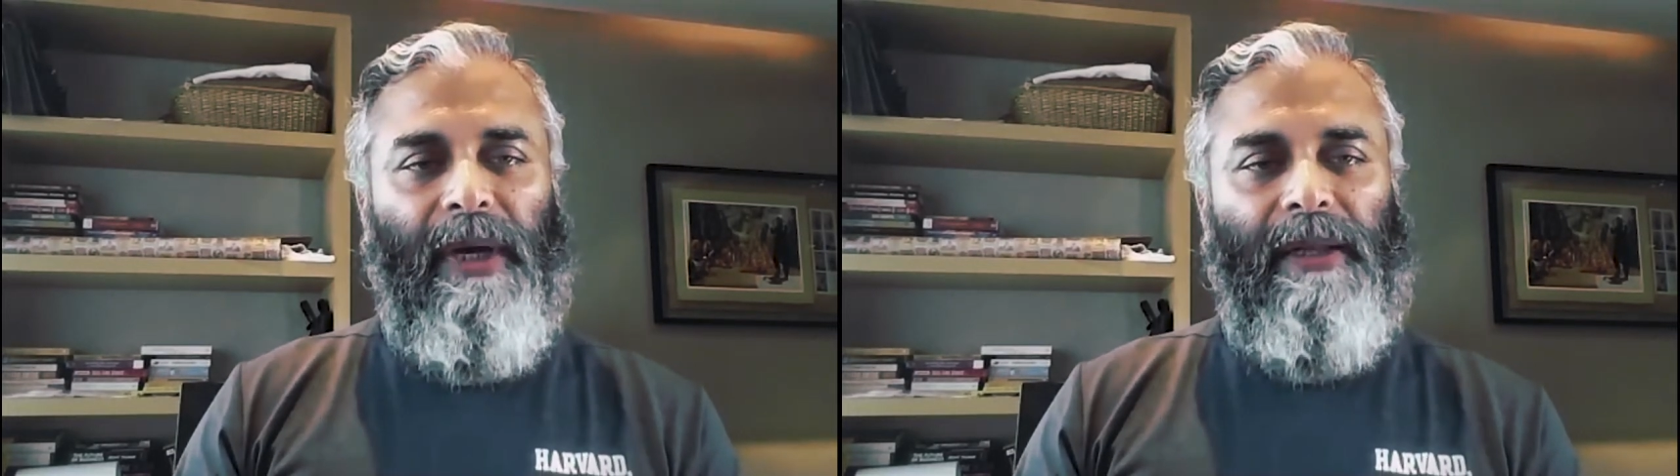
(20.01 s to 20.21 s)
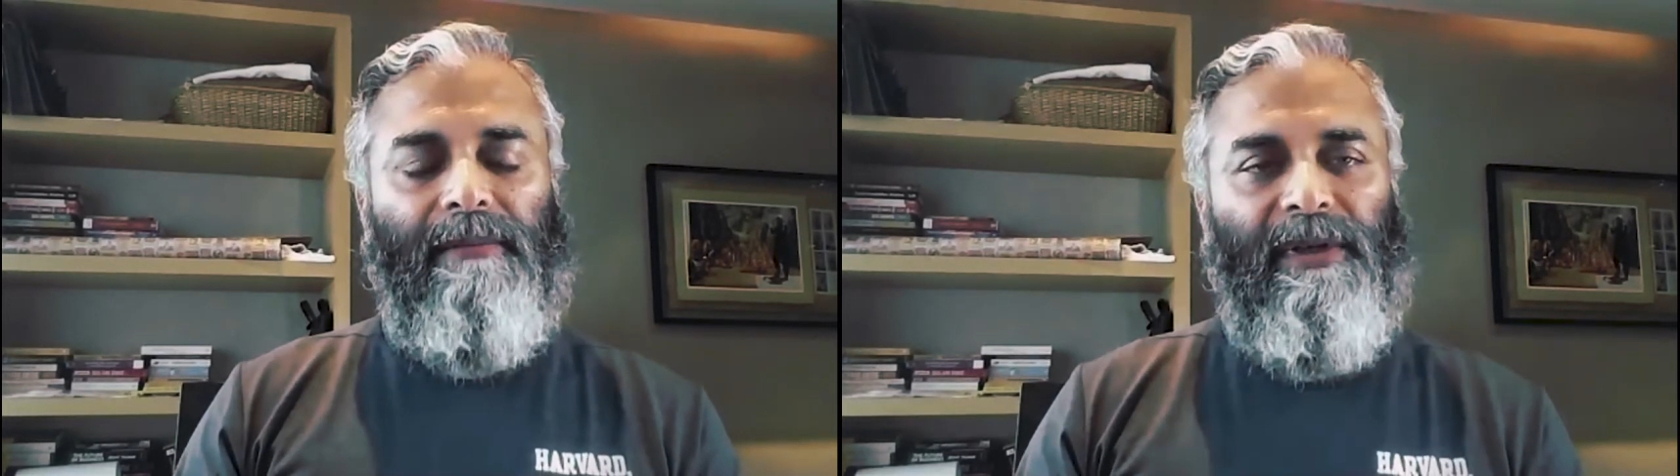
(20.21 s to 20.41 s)

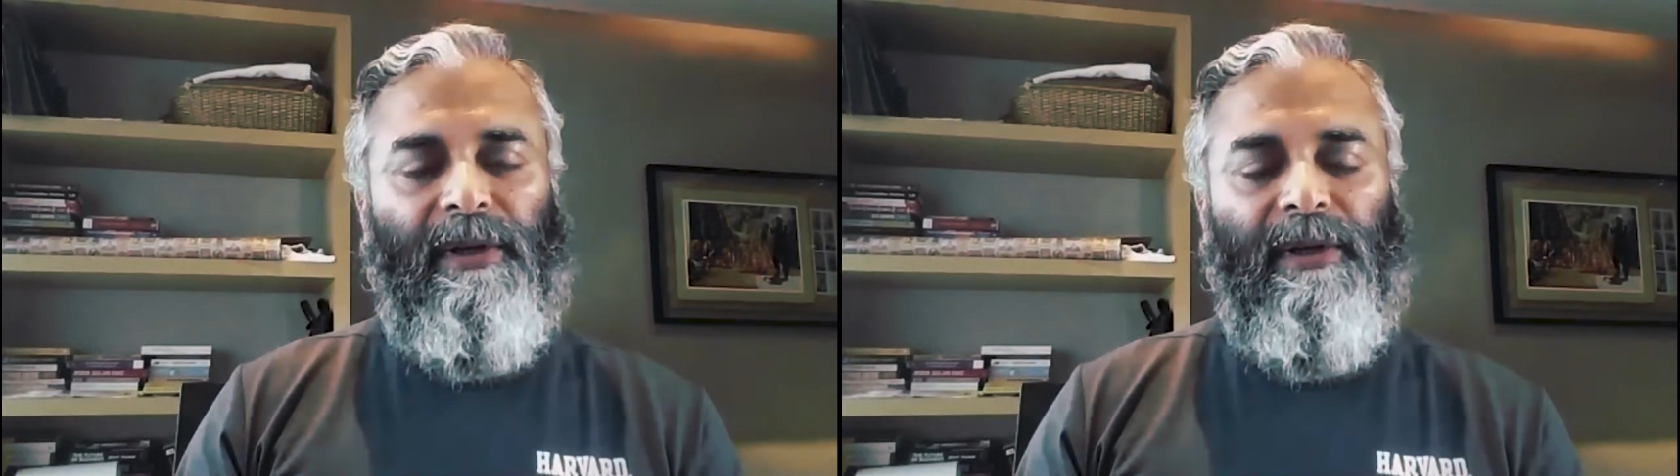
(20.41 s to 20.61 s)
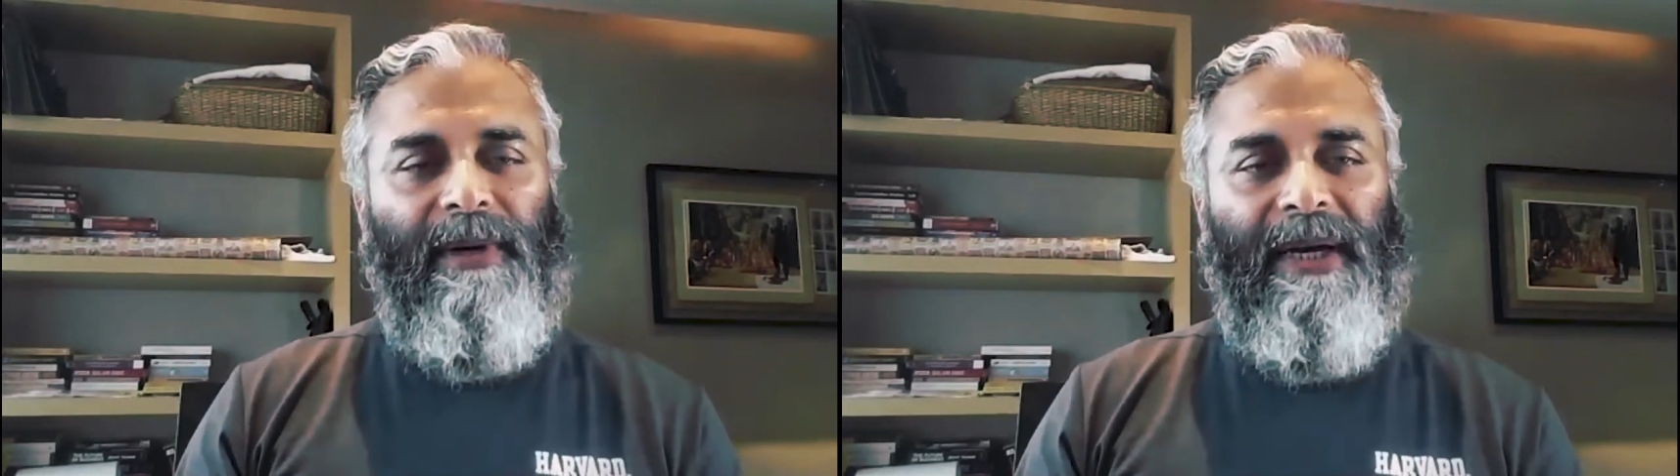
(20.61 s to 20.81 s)
Well,
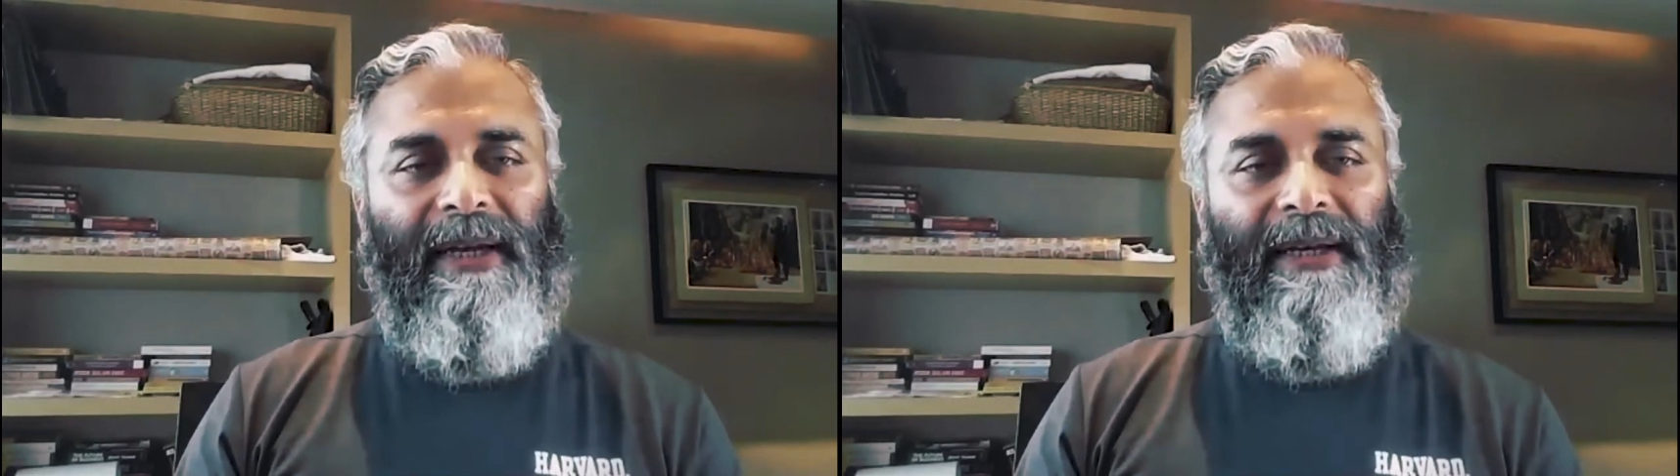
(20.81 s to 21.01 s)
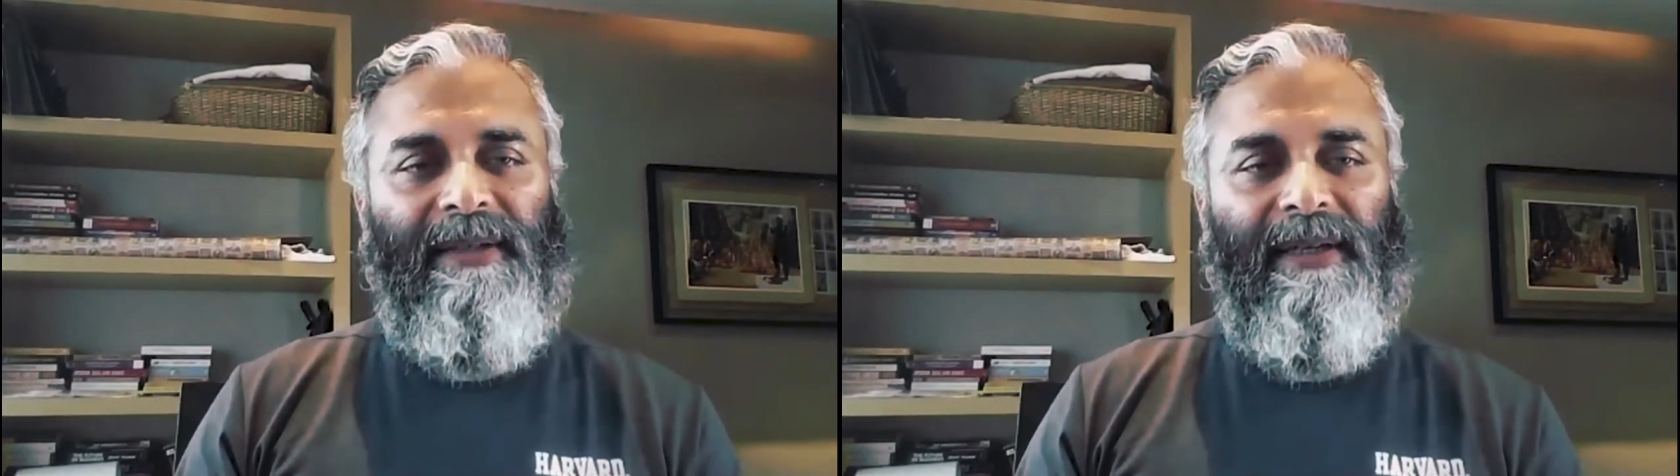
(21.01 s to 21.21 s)
you know,
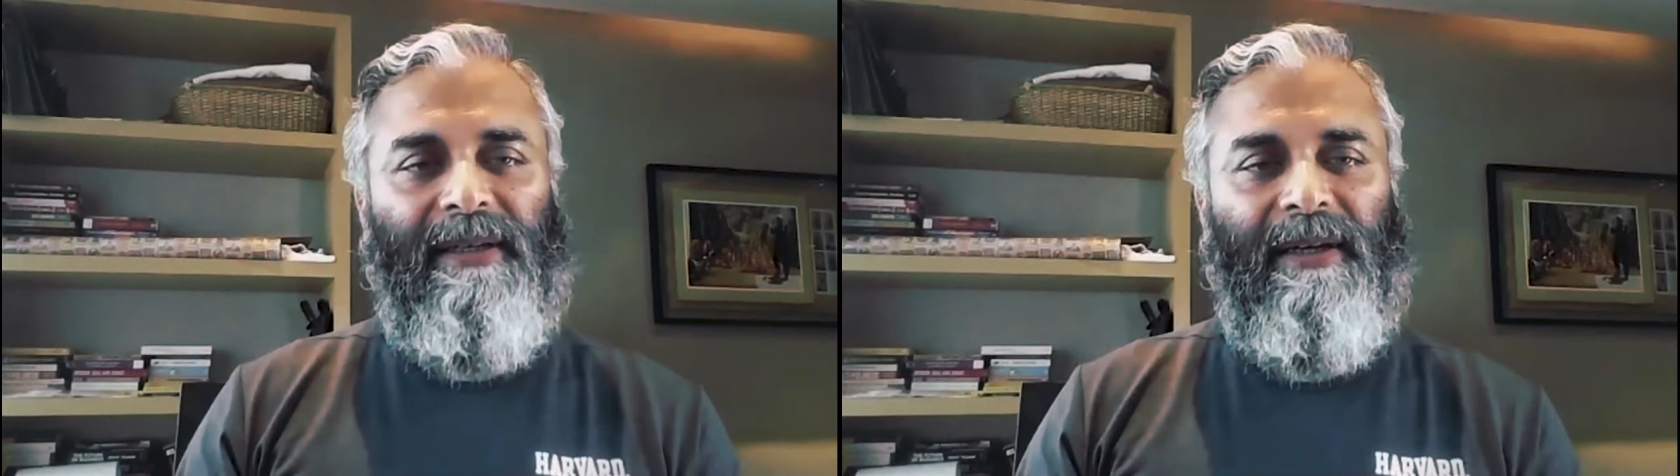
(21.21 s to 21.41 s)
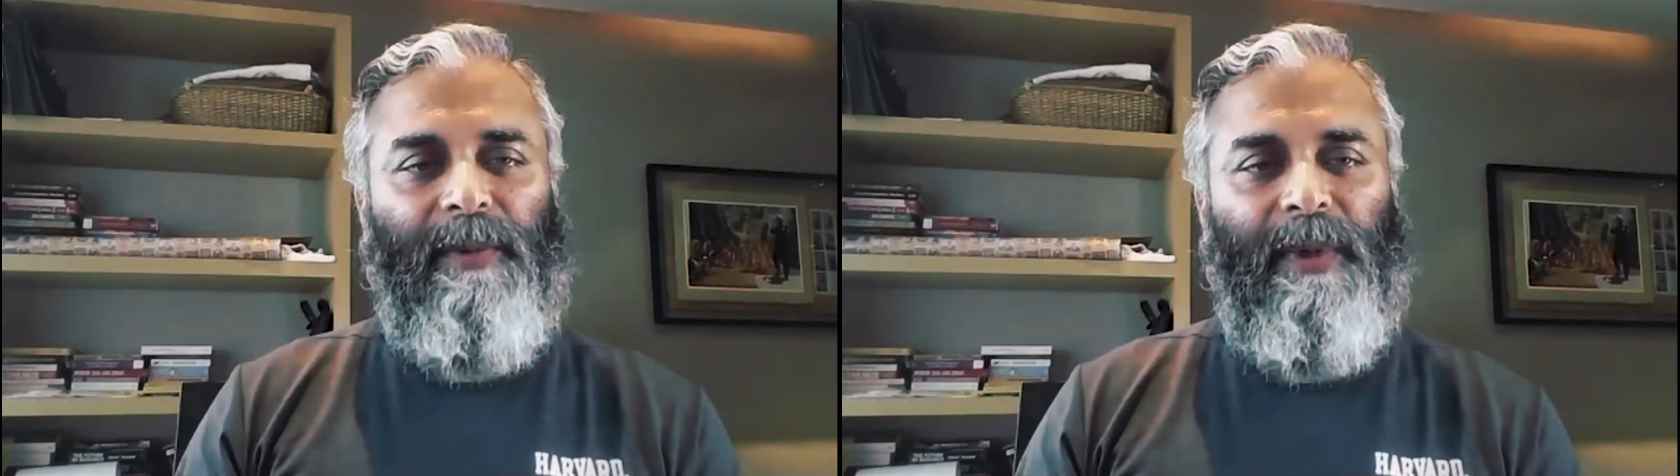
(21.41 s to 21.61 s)
and I
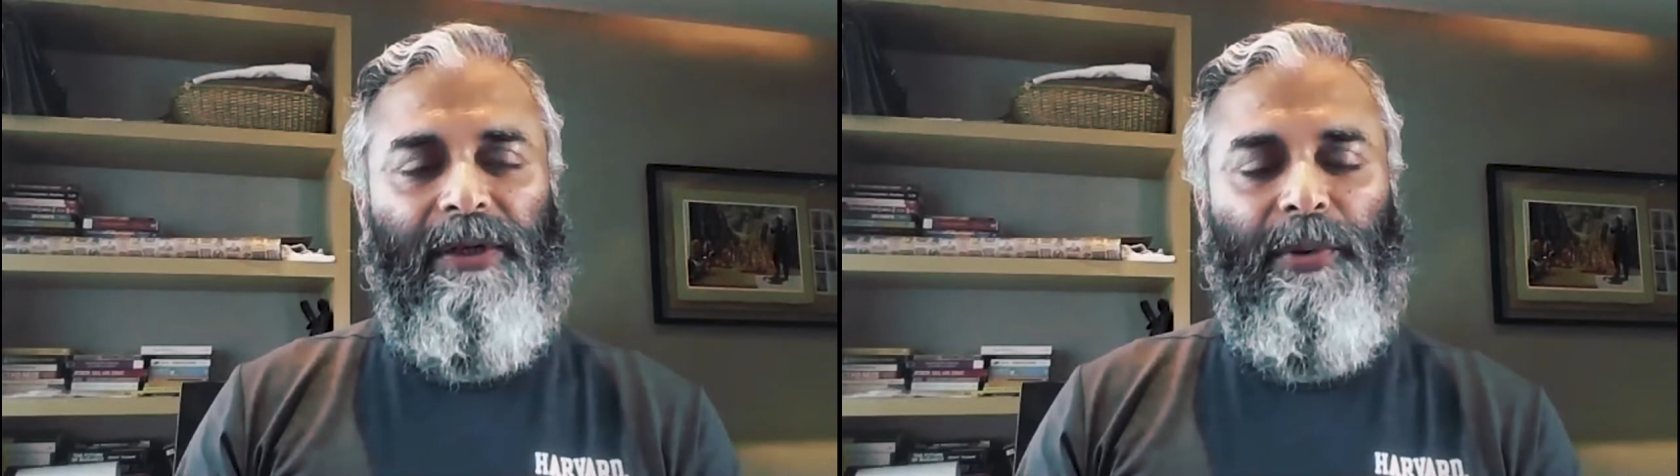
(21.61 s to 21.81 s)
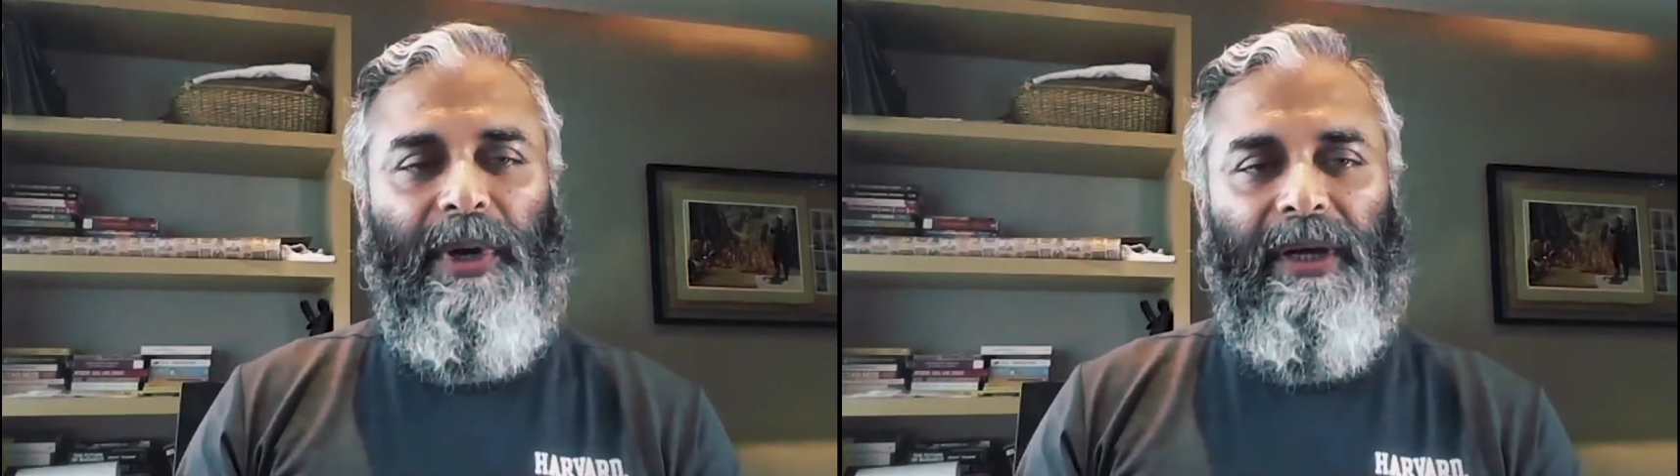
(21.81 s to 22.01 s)
said that, well,
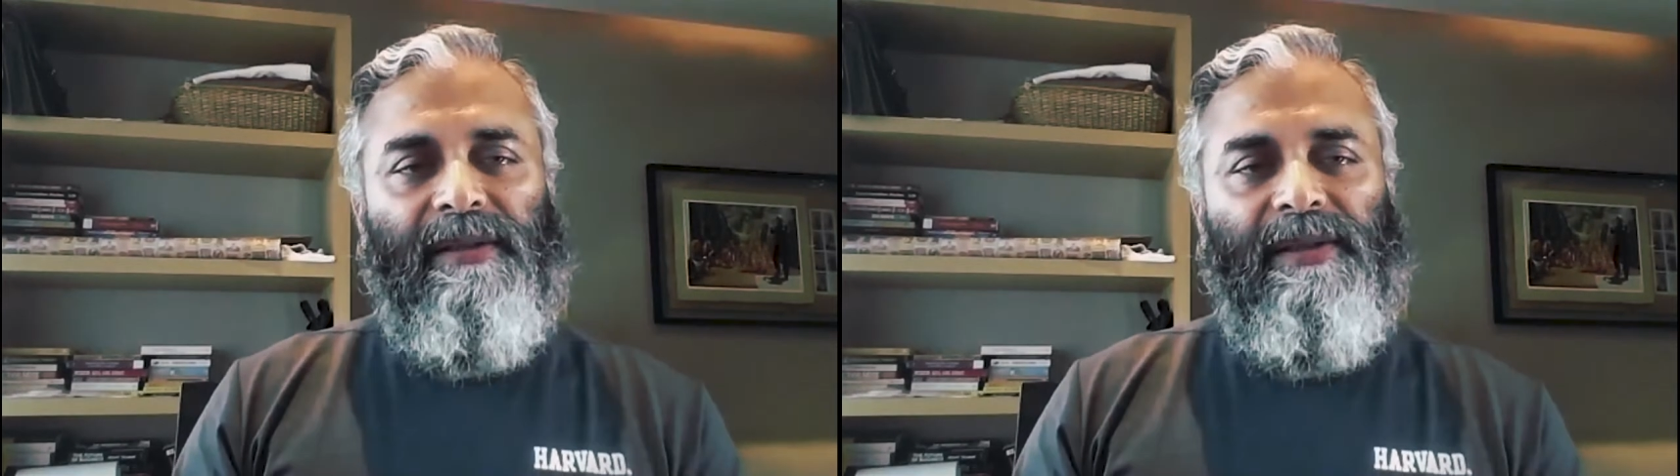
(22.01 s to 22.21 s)
do it.